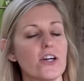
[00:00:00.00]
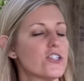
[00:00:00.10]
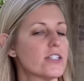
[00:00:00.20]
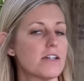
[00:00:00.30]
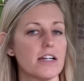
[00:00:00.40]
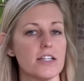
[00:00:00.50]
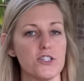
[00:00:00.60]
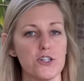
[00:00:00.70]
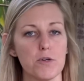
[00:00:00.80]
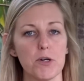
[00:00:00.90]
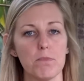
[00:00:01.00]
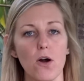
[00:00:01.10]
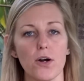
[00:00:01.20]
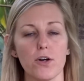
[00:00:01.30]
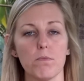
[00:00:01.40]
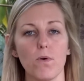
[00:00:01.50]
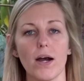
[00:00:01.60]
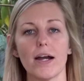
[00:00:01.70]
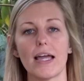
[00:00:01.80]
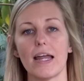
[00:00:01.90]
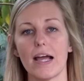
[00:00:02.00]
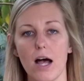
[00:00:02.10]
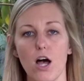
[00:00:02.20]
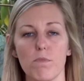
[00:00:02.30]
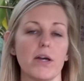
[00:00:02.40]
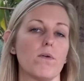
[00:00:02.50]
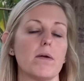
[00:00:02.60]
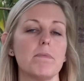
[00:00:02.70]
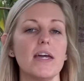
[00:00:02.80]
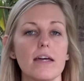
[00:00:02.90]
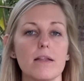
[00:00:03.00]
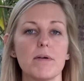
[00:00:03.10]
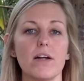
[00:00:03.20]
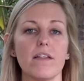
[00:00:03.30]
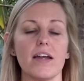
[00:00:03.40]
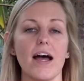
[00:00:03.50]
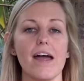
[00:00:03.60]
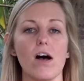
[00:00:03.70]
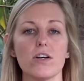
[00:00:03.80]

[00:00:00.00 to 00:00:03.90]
you're just going to disturb your partner more getting up and going pee in the middle of the night.